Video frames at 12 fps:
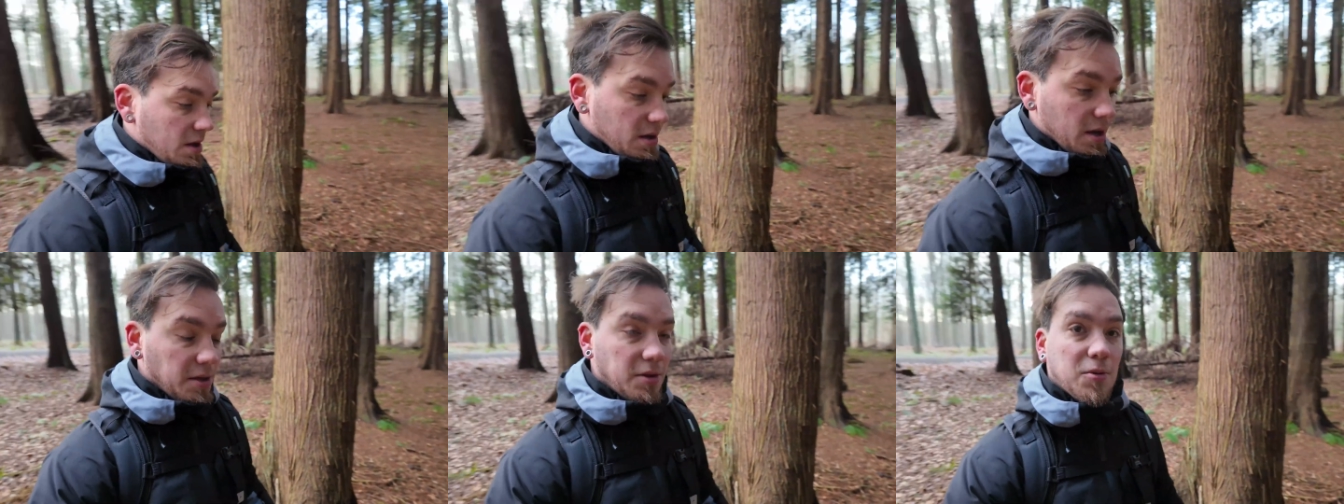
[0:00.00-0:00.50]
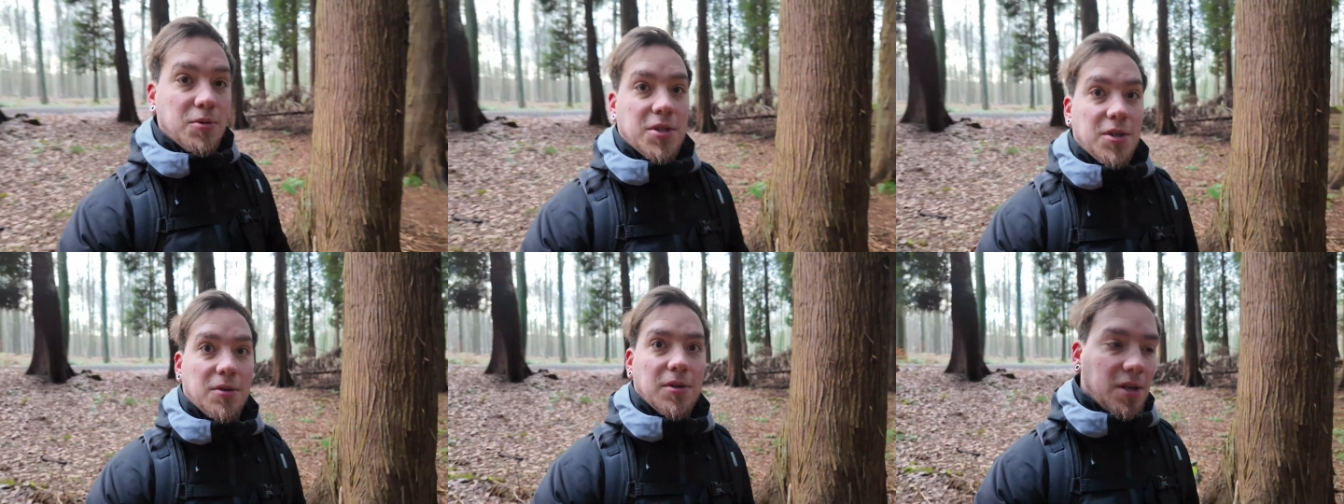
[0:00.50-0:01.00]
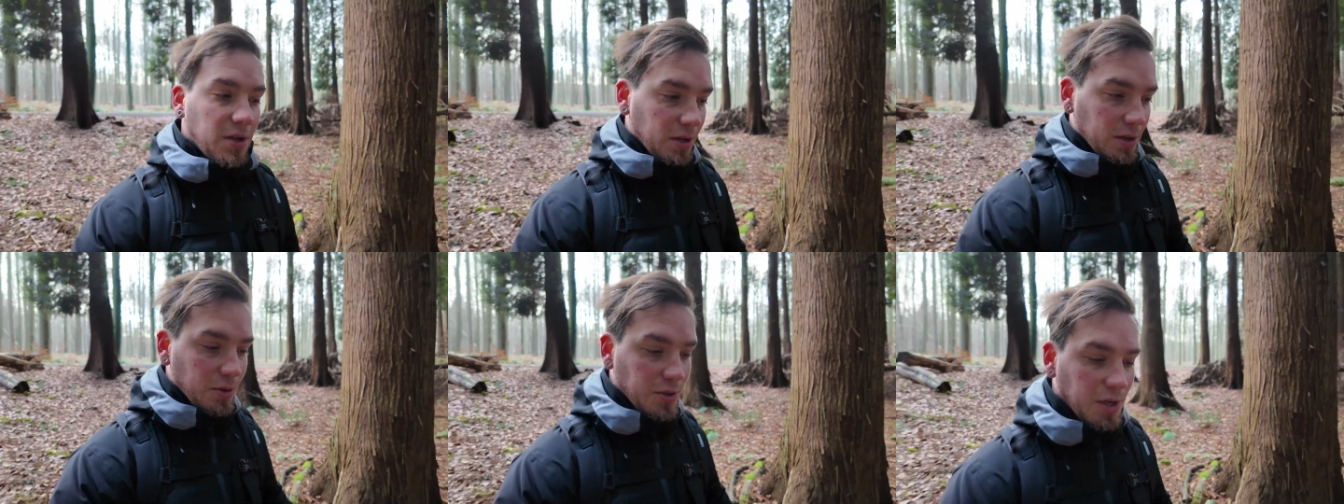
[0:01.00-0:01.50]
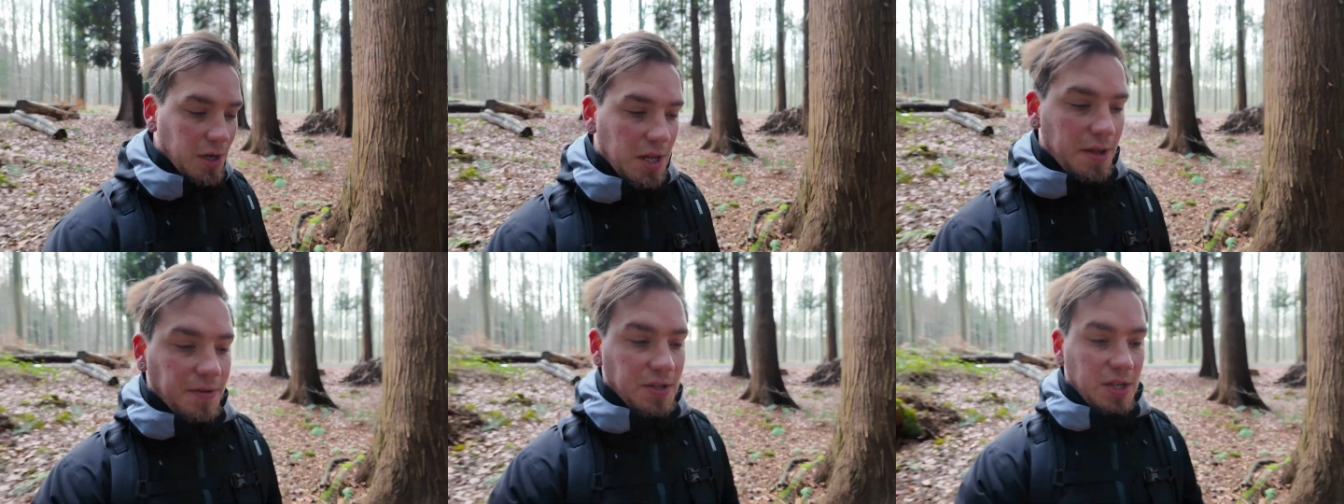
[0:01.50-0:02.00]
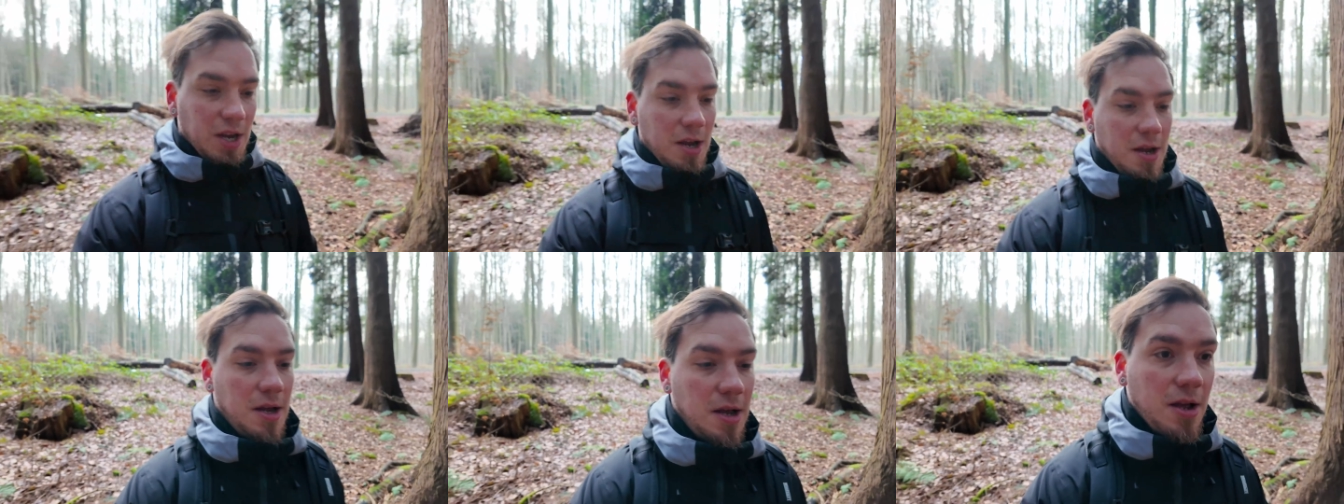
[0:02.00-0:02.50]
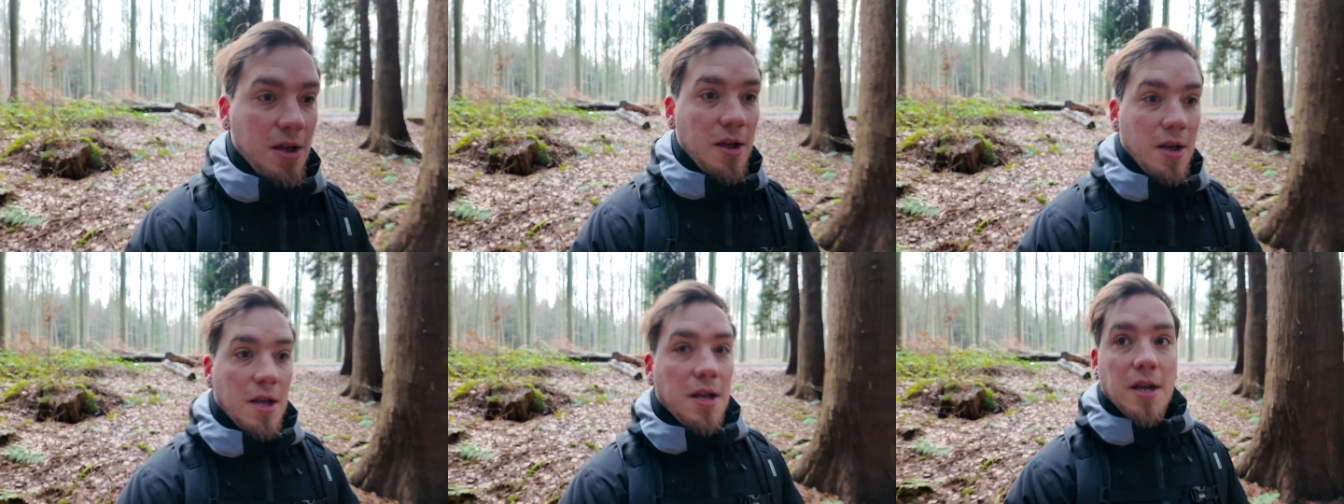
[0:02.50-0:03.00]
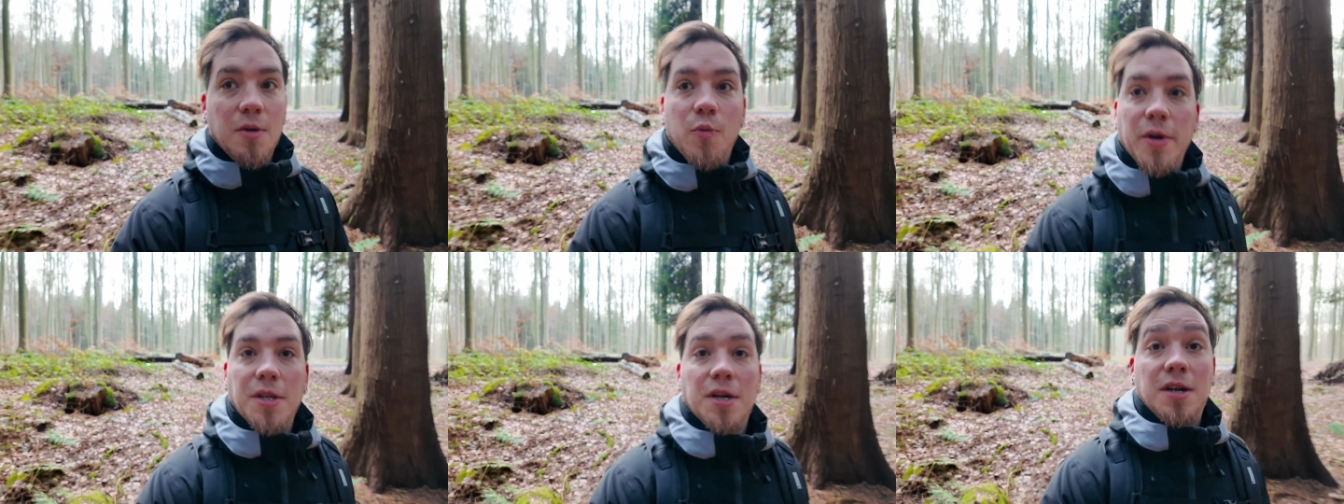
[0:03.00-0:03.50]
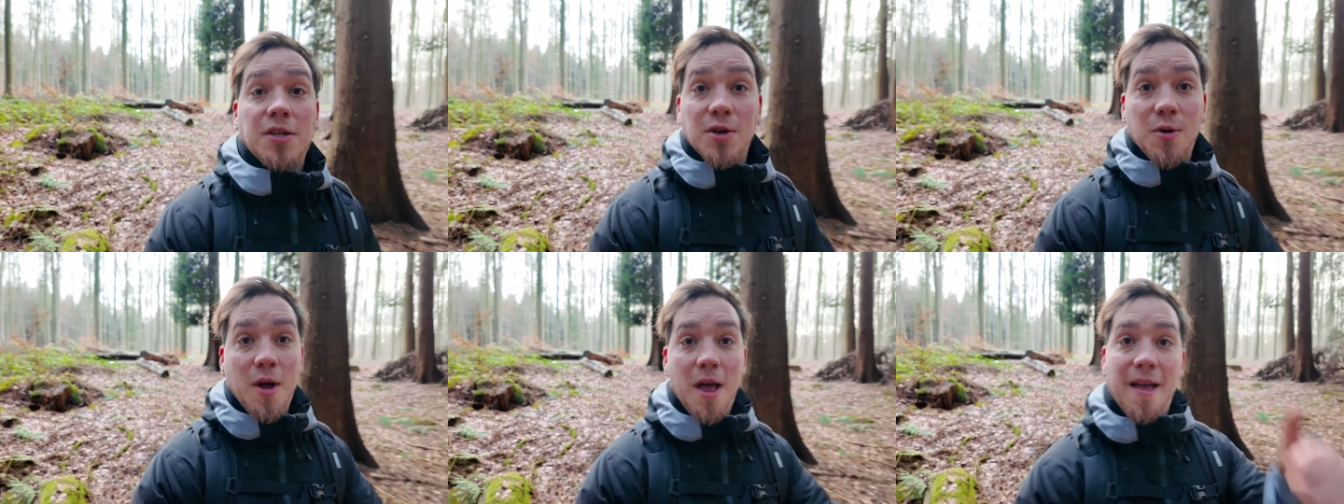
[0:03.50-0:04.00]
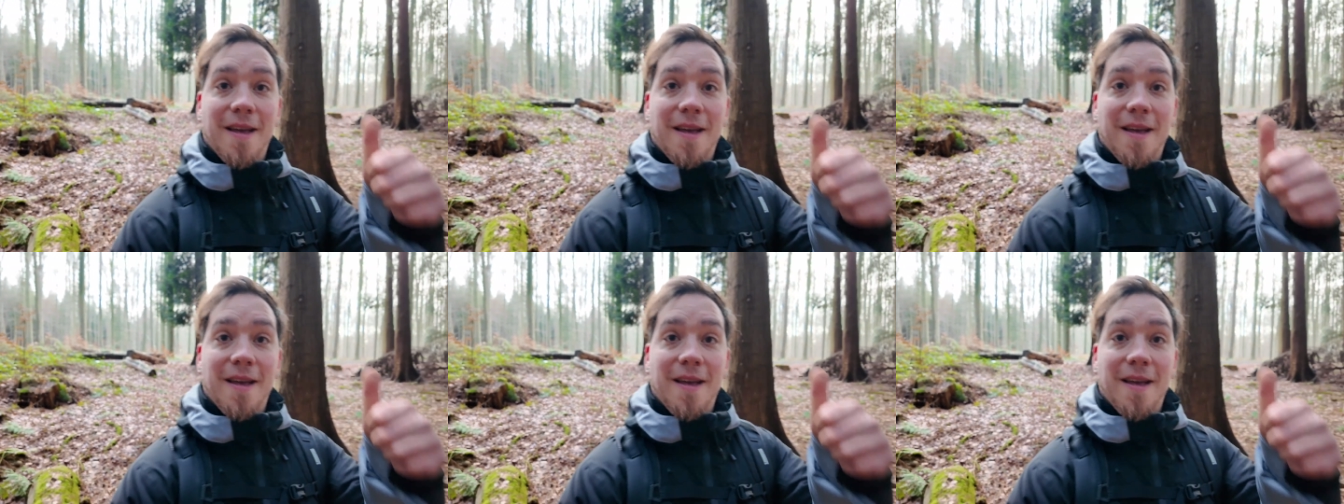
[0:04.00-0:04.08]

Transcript: and those don't lose their leaves in winter, so